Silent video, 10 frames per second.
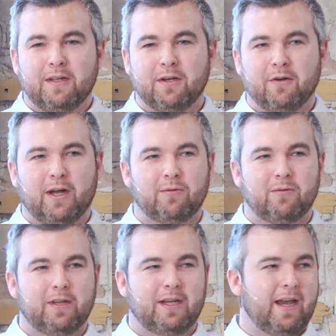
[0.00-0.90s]

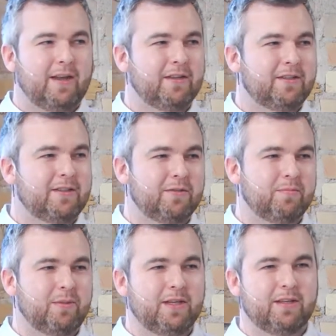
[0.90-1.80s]
anyone again that's
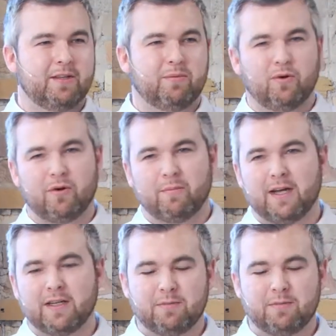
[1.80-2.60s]
been in the programmatic